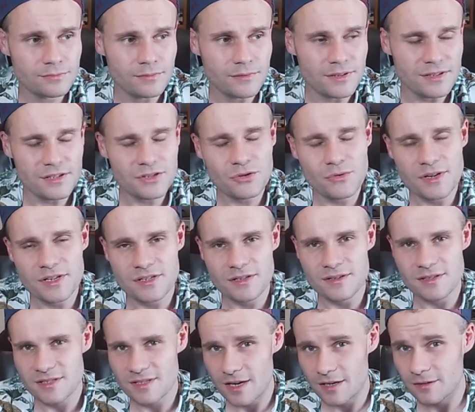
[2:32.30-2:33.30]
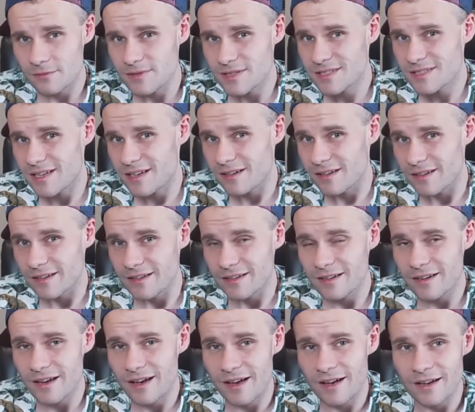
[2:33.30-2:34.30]
the situation is kind of
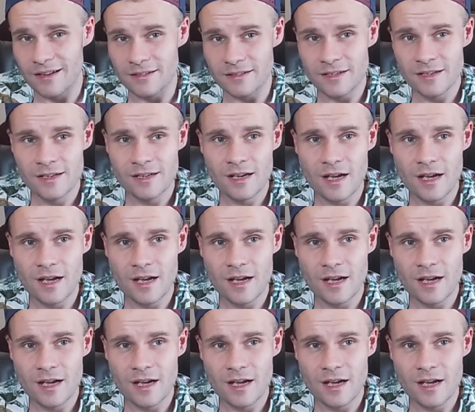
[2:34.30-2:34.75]
settling, and